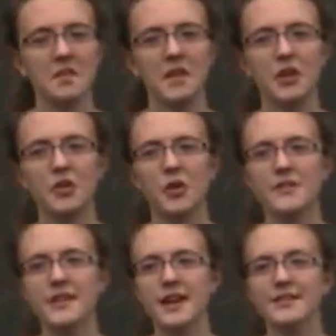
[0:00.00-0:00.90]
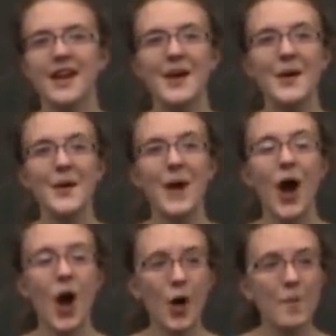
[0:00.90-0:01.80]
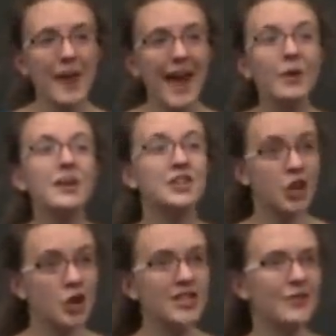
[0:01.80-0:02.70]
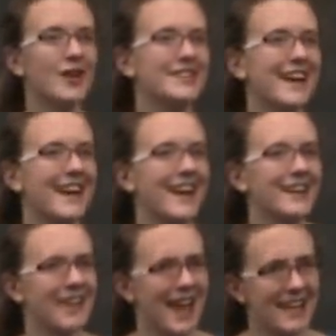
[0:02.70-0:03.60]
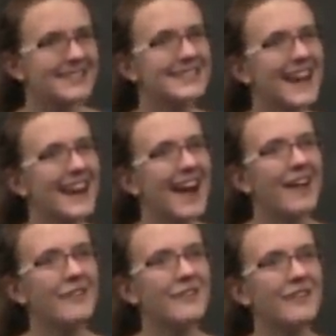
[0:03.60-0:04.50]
Little girl says, "Oh, but I go to church every Sunday. Isn't that enough?"